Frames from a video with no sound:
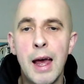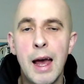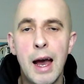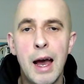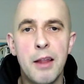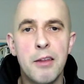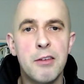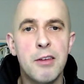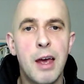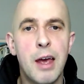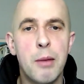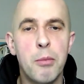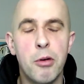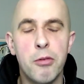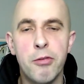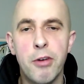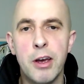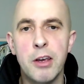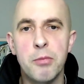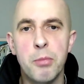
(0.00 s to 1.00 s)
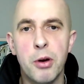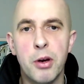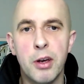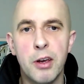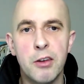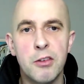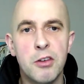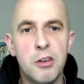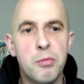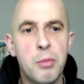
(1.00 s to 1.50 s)
And same on Facebook,
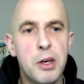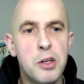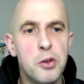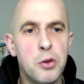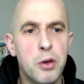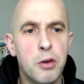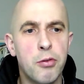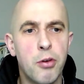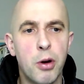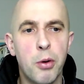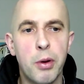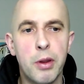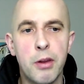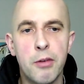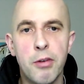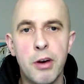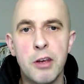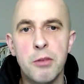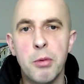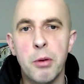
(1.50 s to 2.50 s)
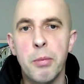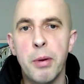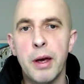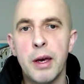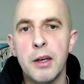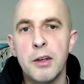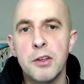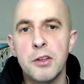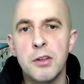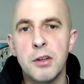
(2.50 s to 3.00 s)
is just make sure you're following the Facebook
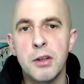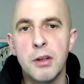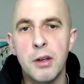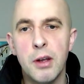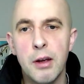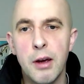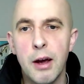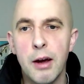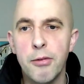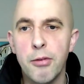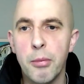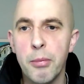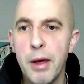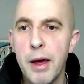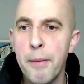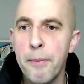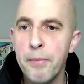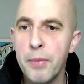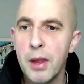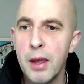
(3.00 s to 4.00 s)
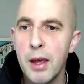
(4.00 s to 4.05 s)
page from there.